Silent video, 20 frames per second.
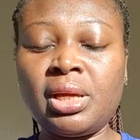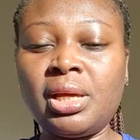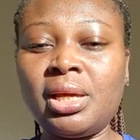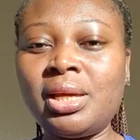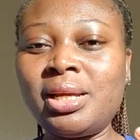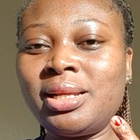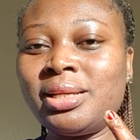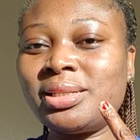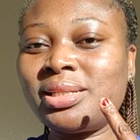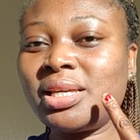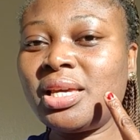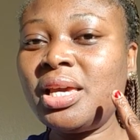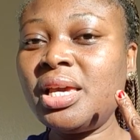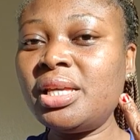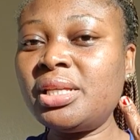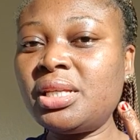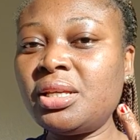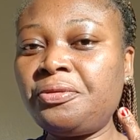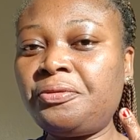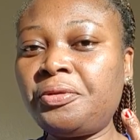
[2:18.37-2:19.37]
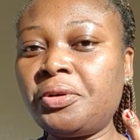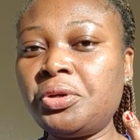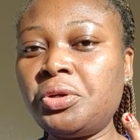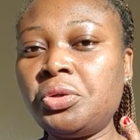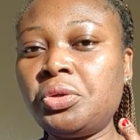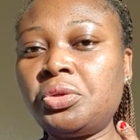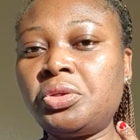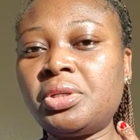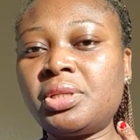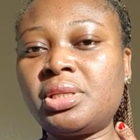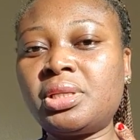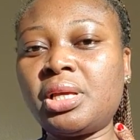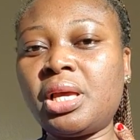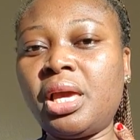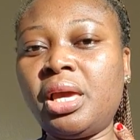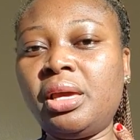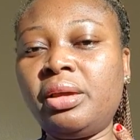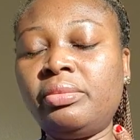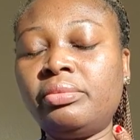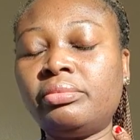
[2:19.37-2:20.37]
it is easy for you to
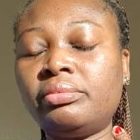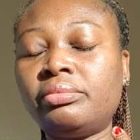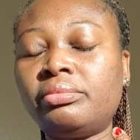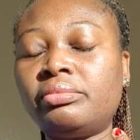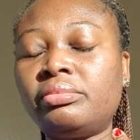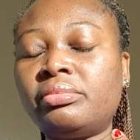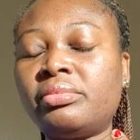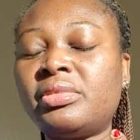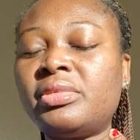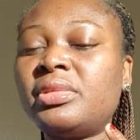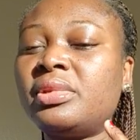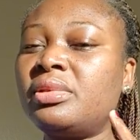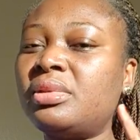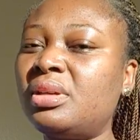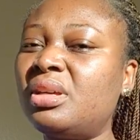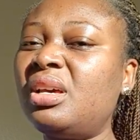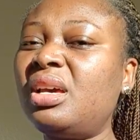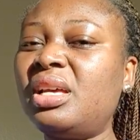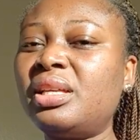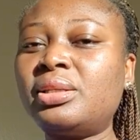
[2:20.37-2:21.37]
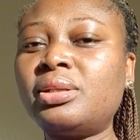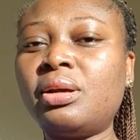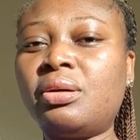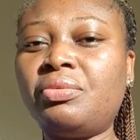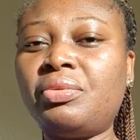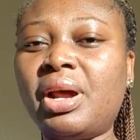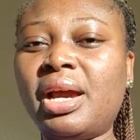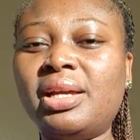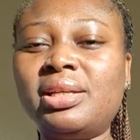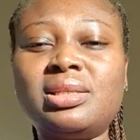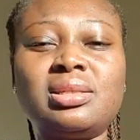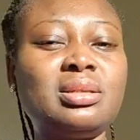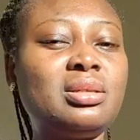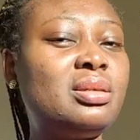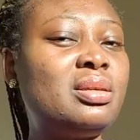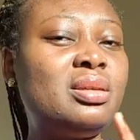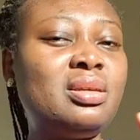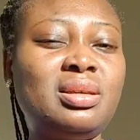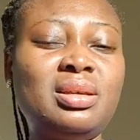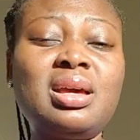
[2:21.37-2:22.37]
say, it's all right.
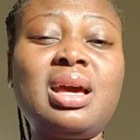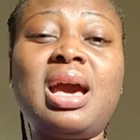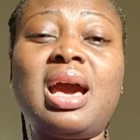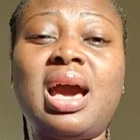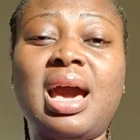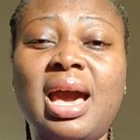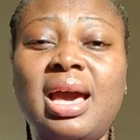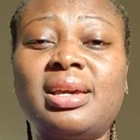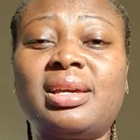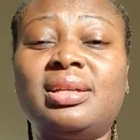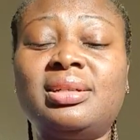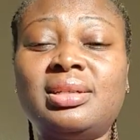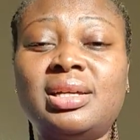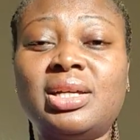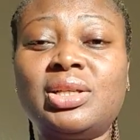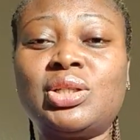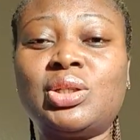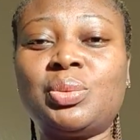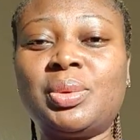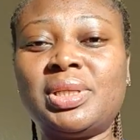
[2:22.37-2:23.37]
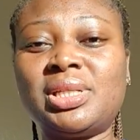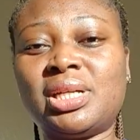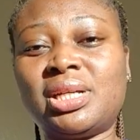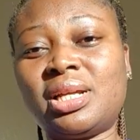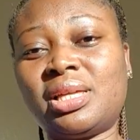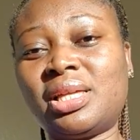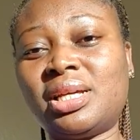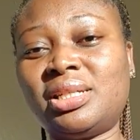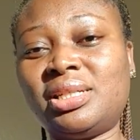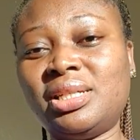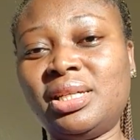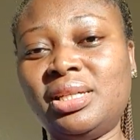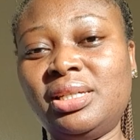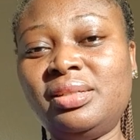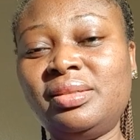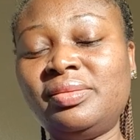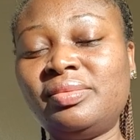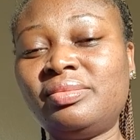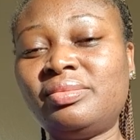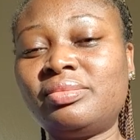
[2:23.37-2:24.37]
I can get to it another day.
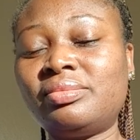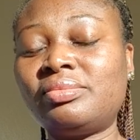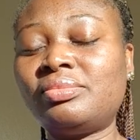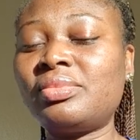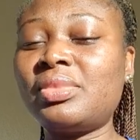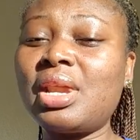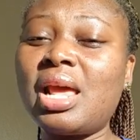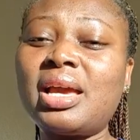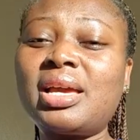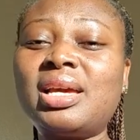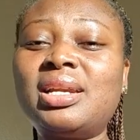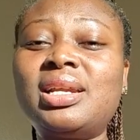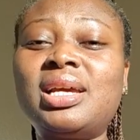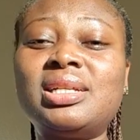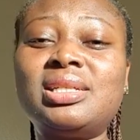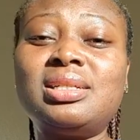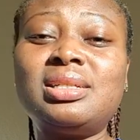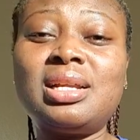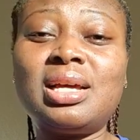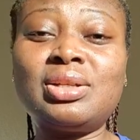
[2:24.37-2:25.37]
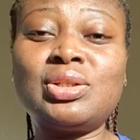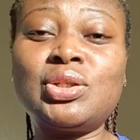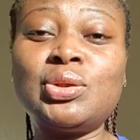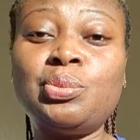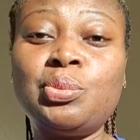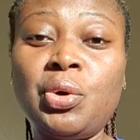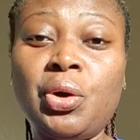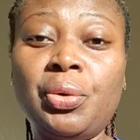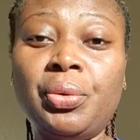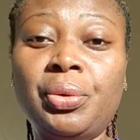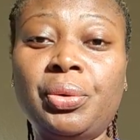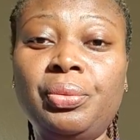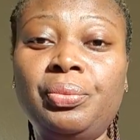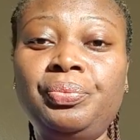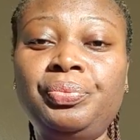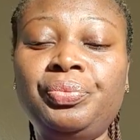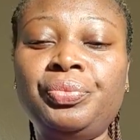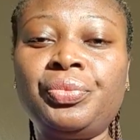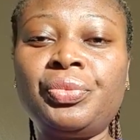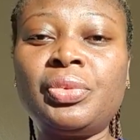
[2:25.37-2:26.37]
I can get it done tomorrow.
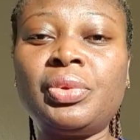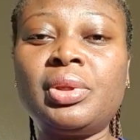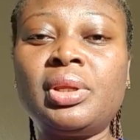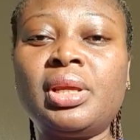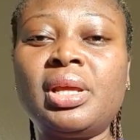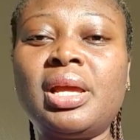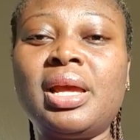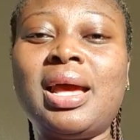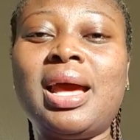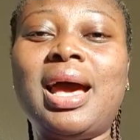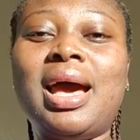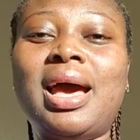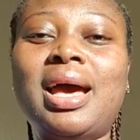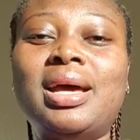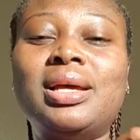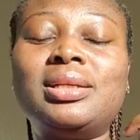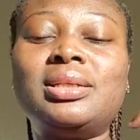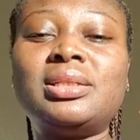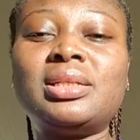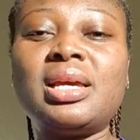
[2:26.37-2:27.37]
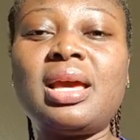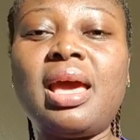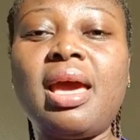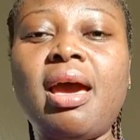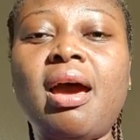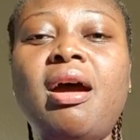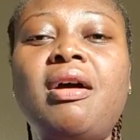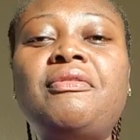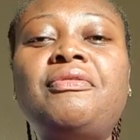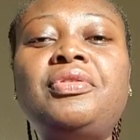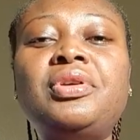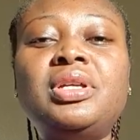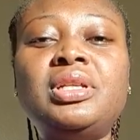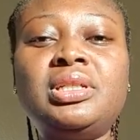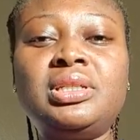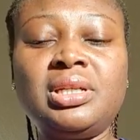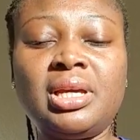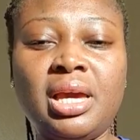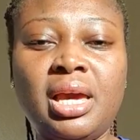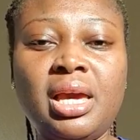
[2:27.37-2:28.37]
And every
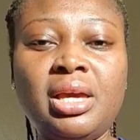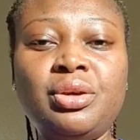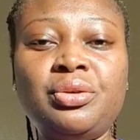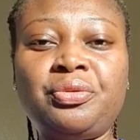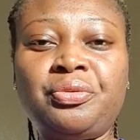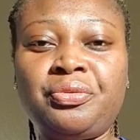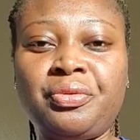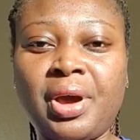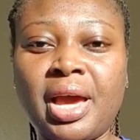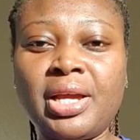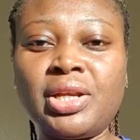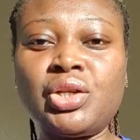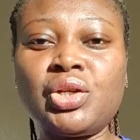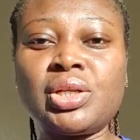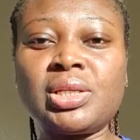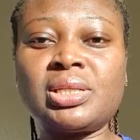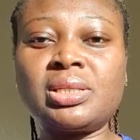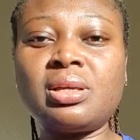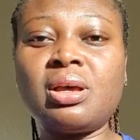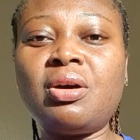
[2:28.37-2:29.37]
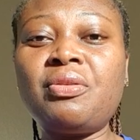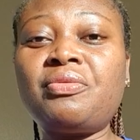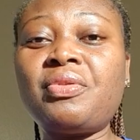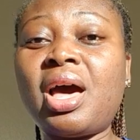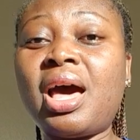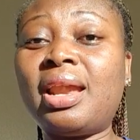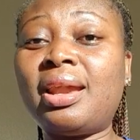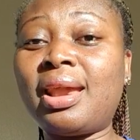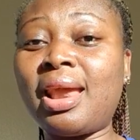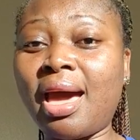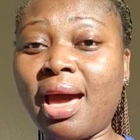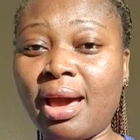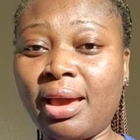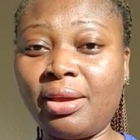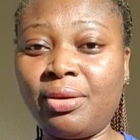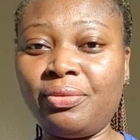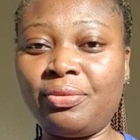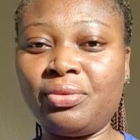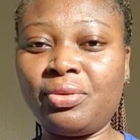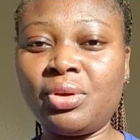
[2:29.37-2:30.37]
day you find yourself
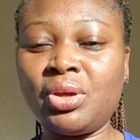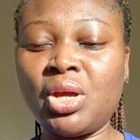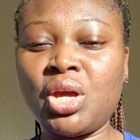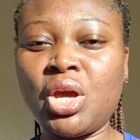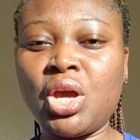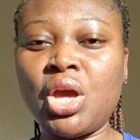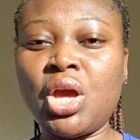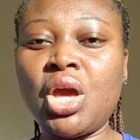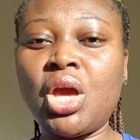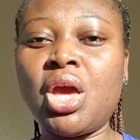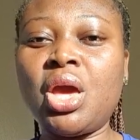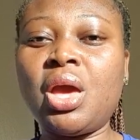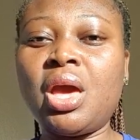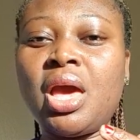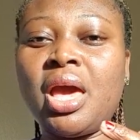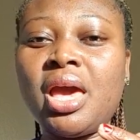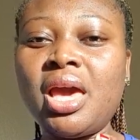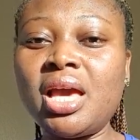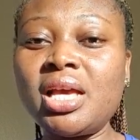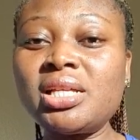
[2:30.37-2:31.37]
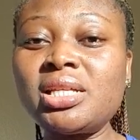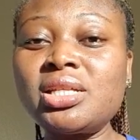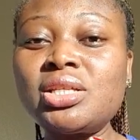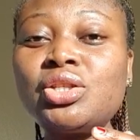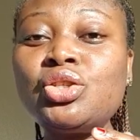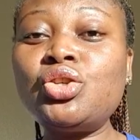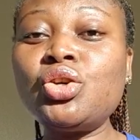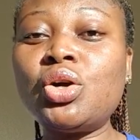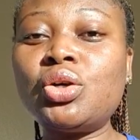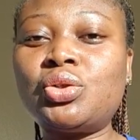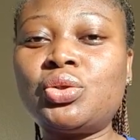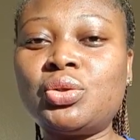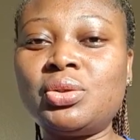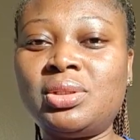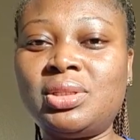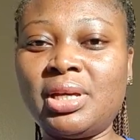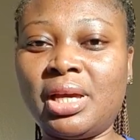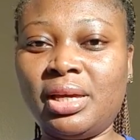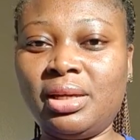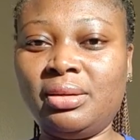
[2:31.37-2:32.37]
alive is your
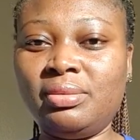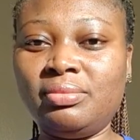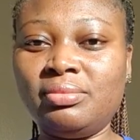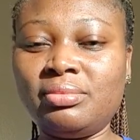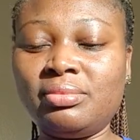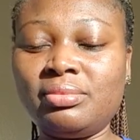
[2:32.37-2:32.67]
today.